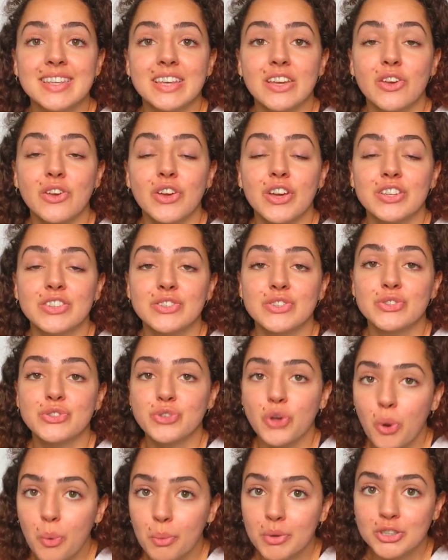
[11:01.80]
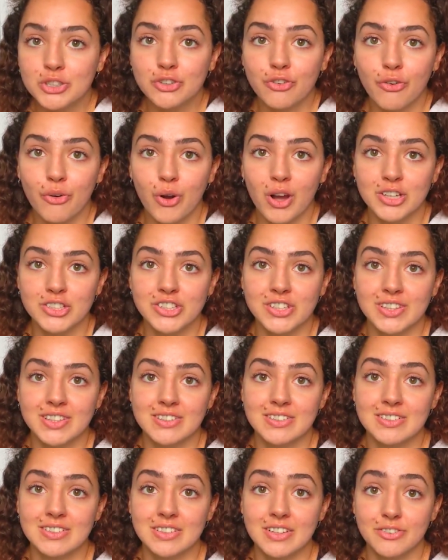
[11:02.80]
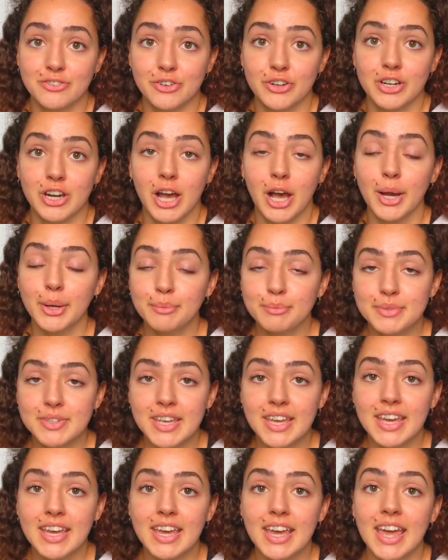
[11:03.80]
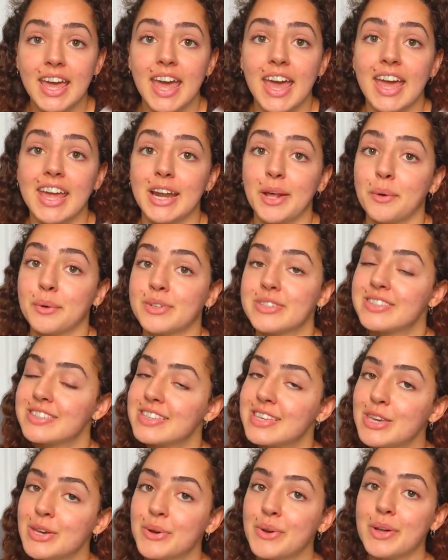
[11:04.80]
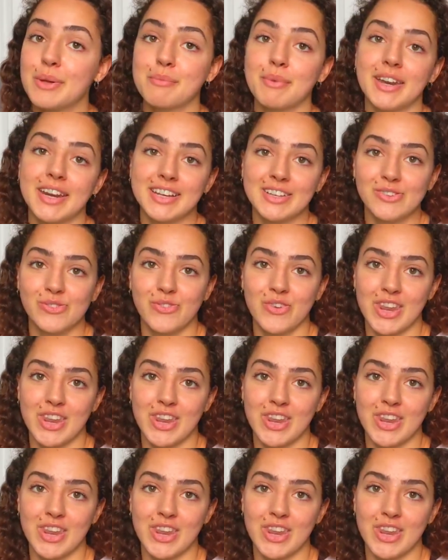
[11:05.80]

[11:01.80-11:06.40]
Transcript: thank you guys so much for watching this differin update, and I will see you in my next